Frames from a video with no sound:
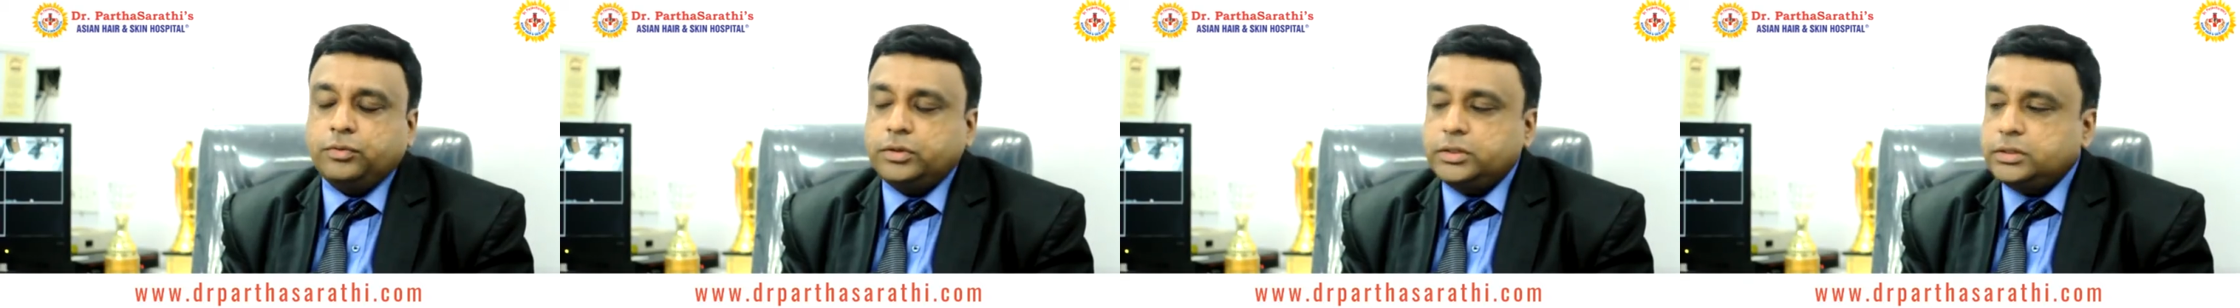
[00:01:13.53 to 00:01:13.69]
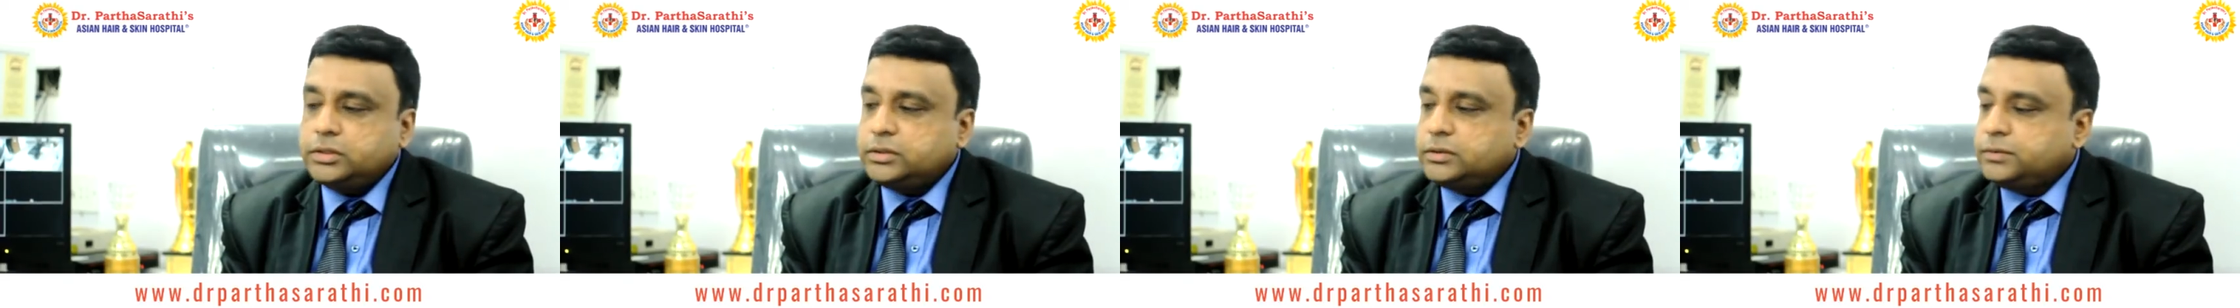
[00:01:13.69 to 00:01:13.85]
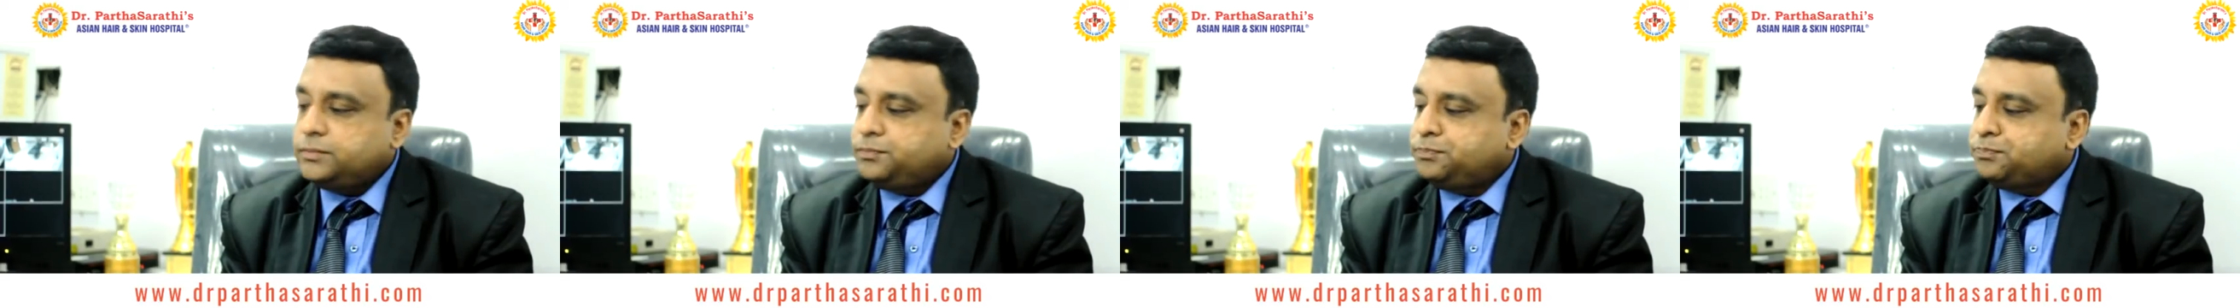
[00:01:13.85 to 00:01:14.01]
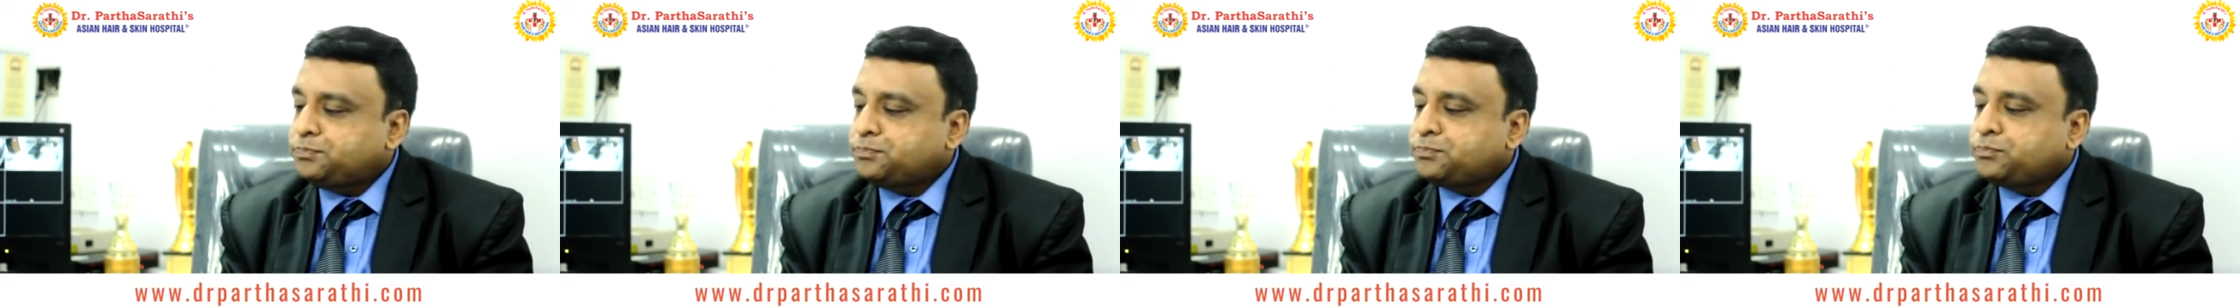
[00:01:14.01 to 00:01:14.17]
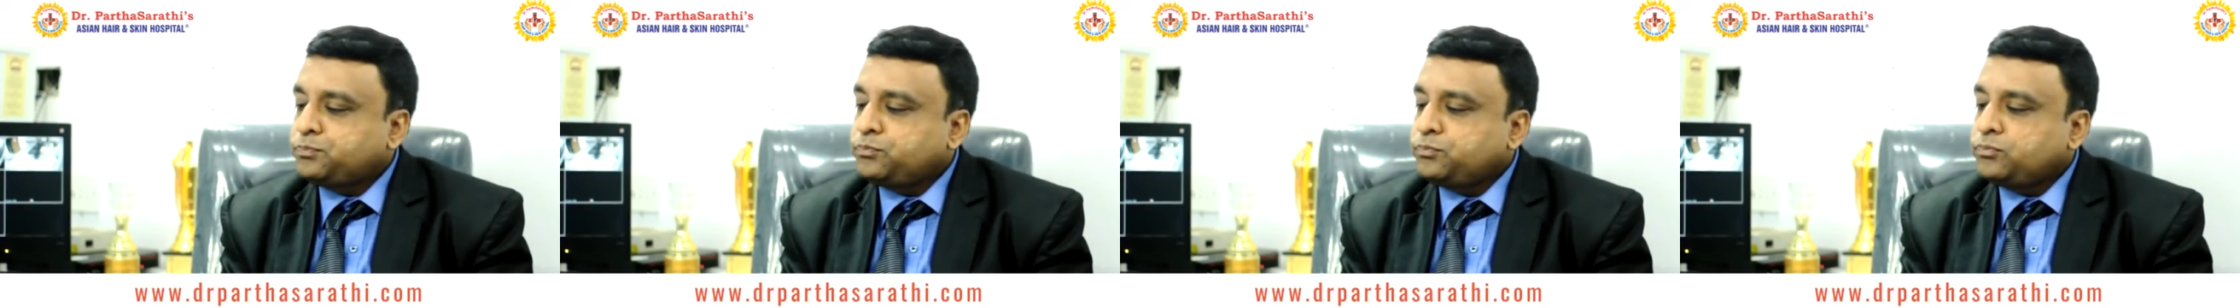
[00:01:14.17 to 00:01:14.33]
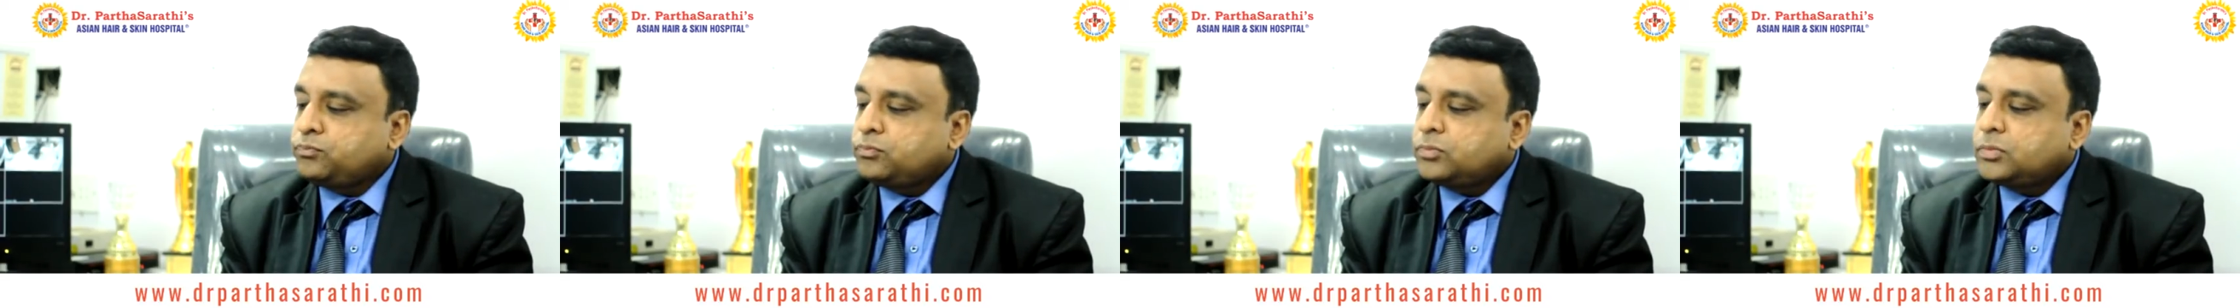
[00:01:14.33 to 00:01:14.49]
is,
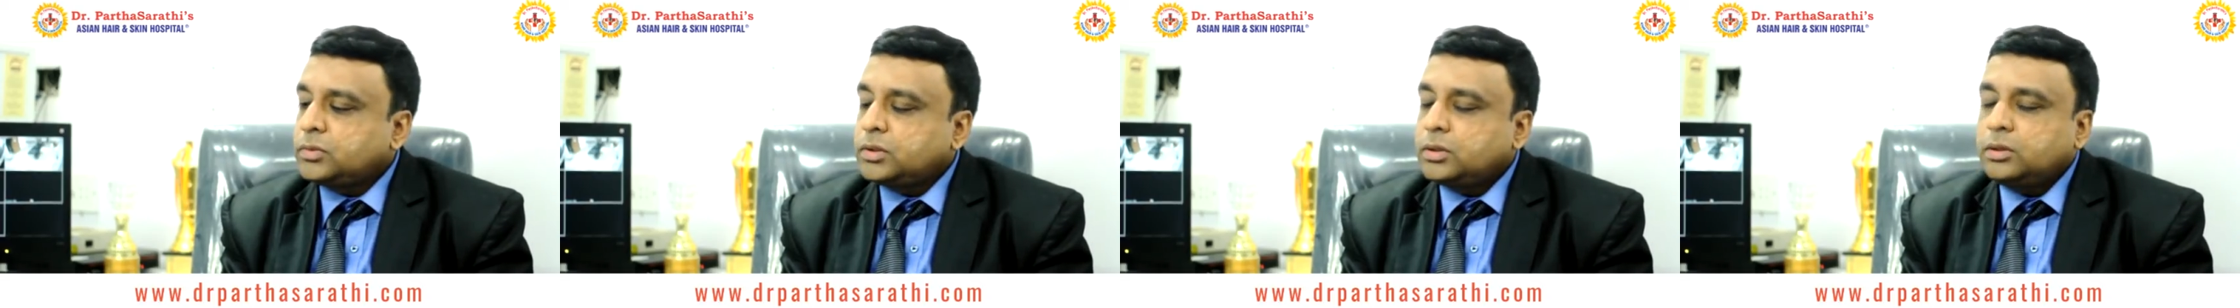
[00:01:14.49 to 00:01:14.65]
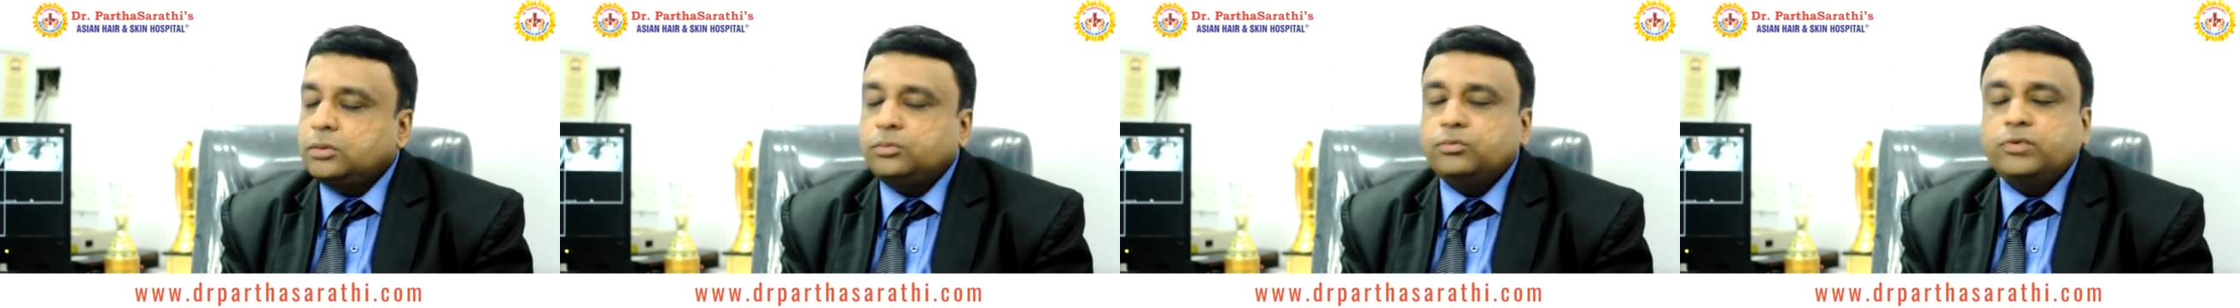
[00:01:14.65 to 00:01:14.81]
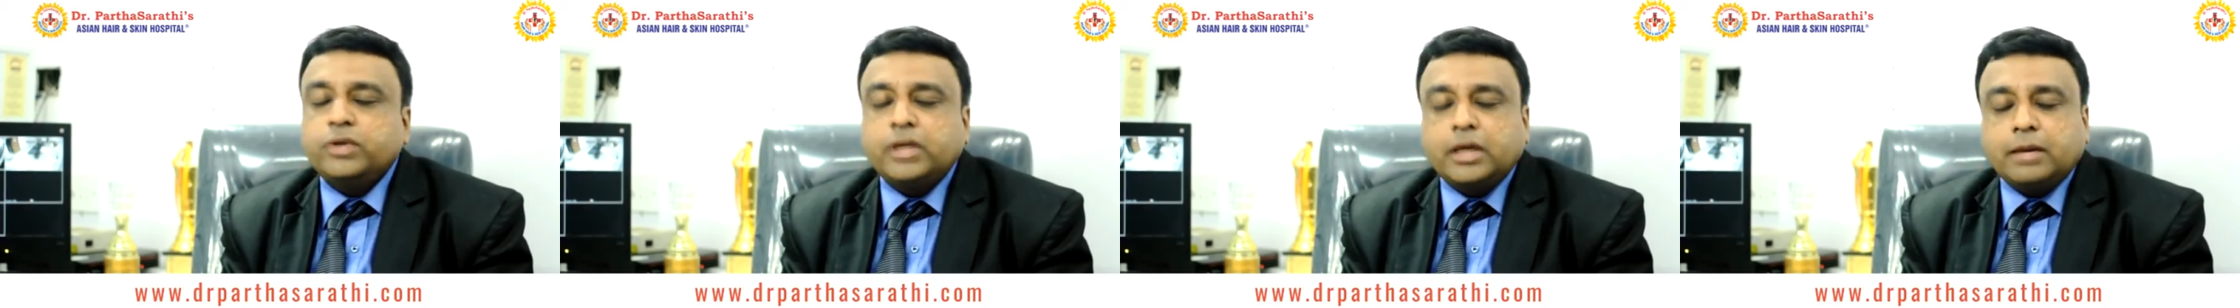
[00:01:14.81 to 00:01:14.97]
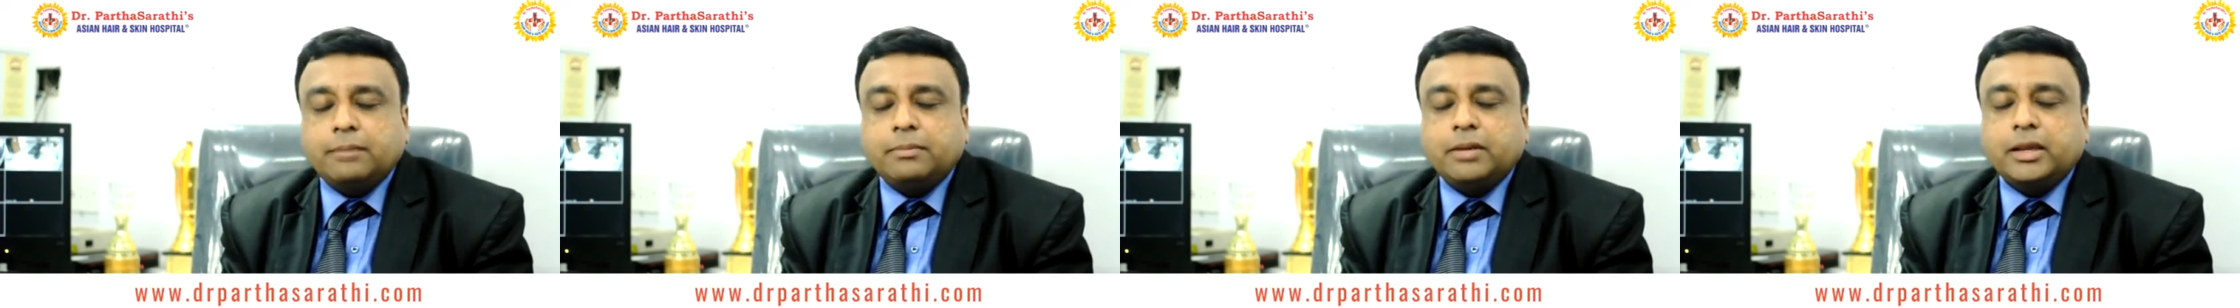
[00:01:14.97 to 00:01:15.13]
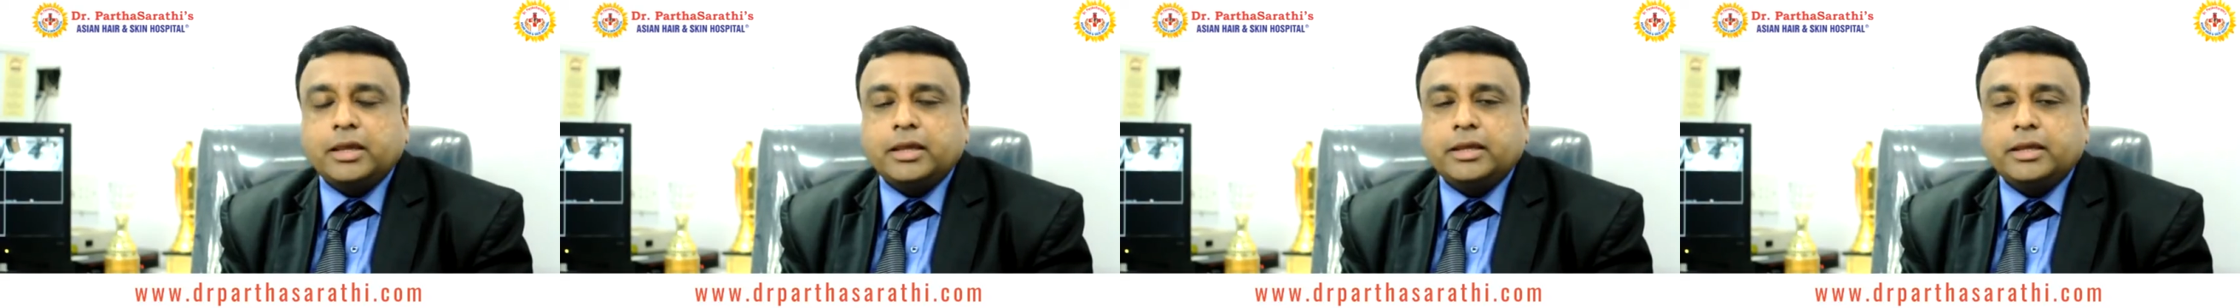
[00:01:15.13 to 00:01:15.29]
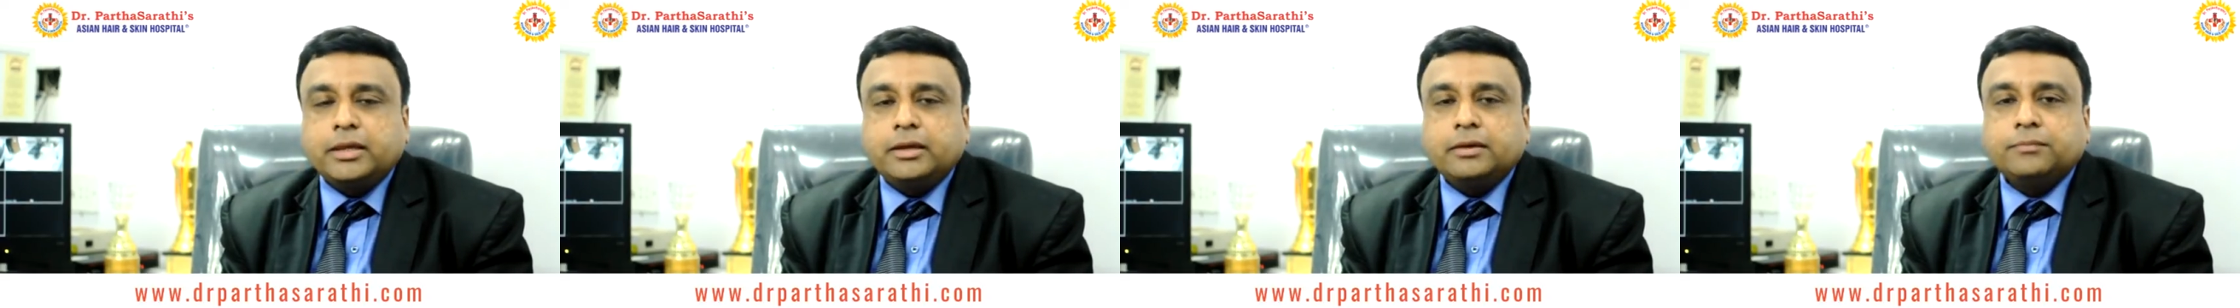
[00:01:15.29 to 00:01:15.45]
we
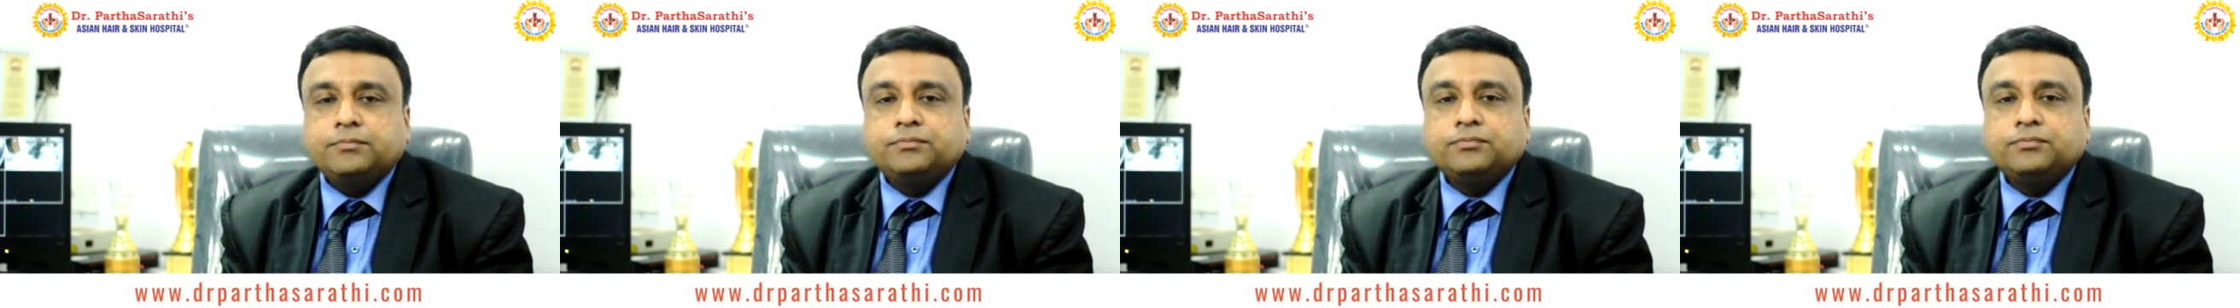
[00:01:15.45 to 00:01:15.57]
apply